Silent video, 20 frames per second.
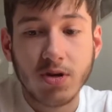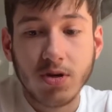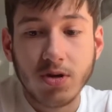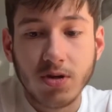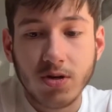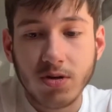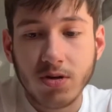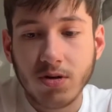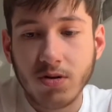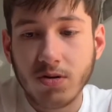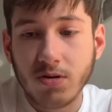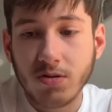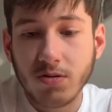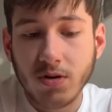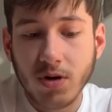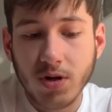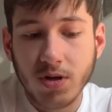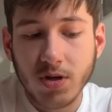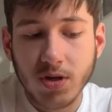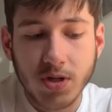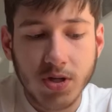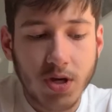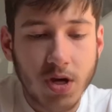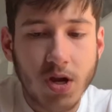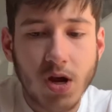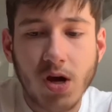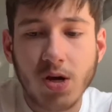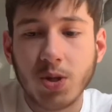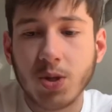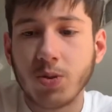So, instead,
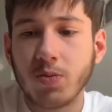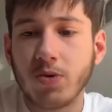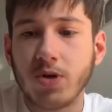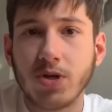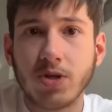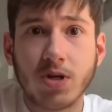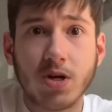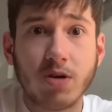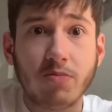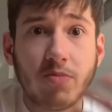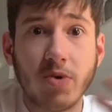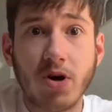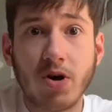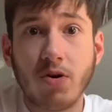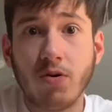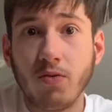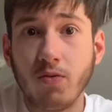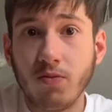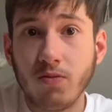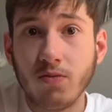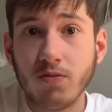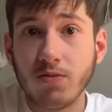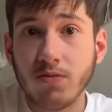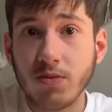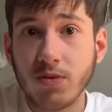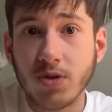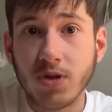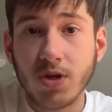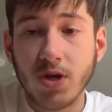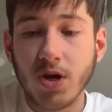I just want to talk about
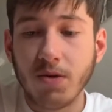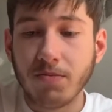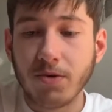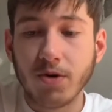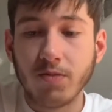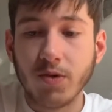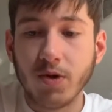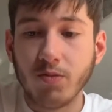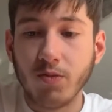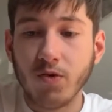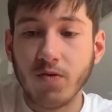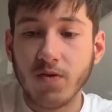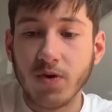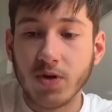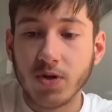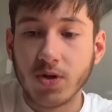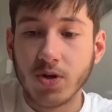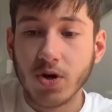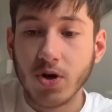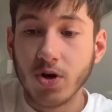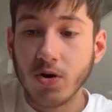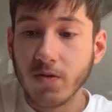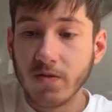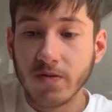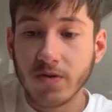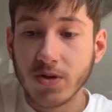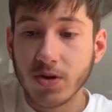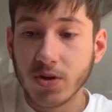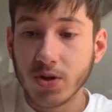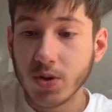the upcoming movies of
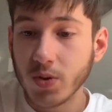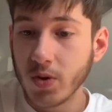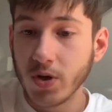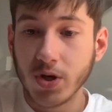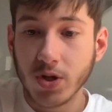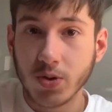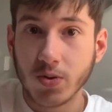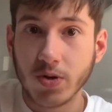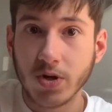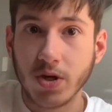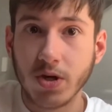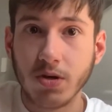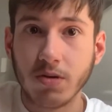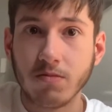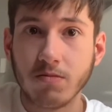2020.